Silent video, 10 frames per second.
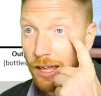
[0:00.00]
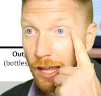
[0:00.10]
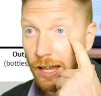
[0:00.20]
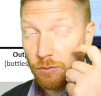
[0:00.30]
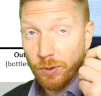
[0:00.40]

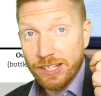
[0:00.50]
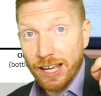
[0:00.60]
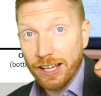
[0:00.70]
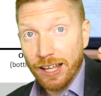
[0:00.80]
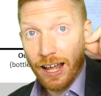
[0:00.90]
And if we
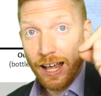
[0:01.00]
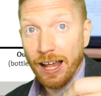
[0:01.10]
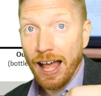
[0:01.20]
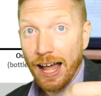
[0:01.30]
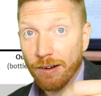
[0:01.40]
take an
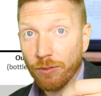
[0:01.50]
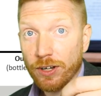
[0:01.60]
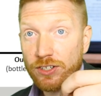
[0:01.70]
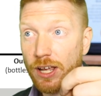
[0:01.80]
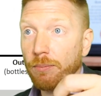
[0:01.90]

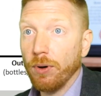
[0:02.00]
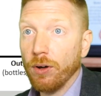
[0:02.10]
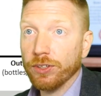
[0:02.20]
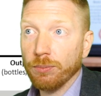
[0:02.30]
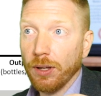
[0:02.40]
average and
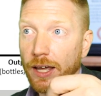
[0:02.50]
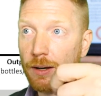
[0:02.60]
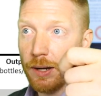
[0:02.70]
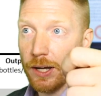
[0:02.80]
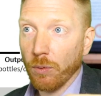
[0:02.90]
multiply
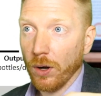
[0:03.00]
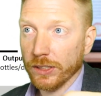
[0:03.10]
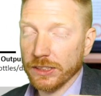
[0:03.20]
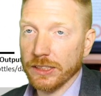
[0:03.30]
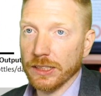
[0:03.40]
it by
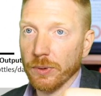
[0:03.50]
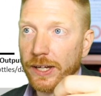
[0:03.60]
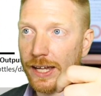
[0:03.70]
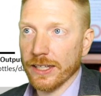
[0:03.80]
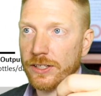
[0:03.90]
quantity, we
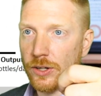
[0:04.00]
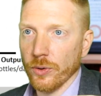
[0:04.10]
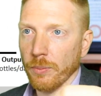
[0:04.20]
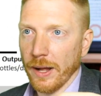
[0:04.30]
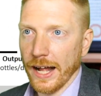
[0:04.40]
get the
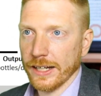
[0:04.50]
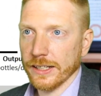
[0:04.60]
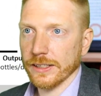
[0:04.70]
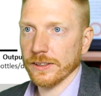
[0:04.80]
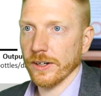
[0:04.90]
total
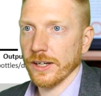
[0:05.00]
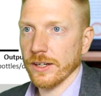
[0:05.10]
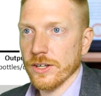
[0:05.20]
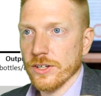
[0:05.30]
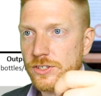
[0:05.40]
back. Right?
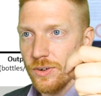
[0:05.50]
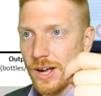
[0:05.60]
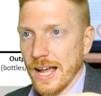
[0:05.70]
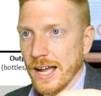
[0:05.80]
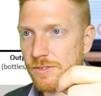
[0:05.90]
So
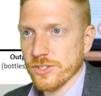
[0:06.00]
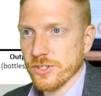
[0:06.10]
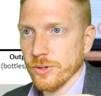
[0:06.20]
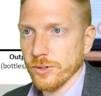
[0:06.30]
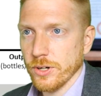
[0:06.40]
average
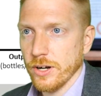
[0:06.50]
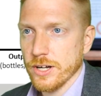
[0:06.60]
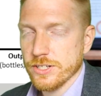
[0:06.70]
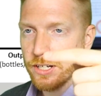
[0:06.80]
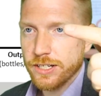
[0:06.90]
total
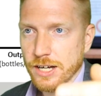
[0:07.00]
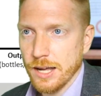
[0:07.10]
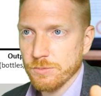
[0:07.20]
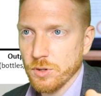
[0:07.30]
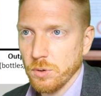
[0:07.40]
cost
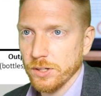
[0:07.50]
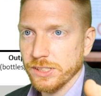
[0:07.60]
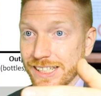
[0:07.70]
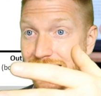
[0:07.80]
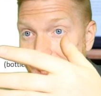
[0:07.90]
times
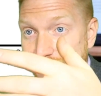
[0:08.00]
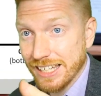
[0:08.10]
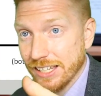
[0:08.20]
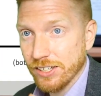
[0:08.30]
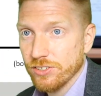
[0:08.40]
quantity
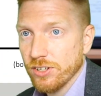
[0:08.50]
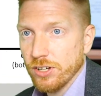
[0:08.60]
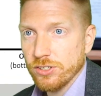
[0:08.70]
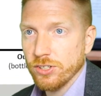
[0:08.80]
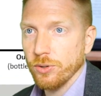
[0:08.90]
is
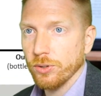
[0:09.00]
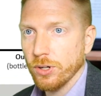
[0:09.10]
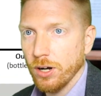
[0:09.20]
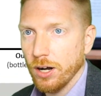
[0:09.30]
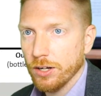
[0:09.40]
total
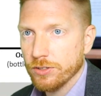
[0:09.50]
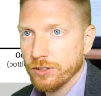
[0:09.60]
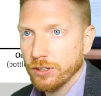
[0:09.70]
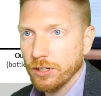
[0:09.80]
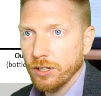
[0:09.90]
cost,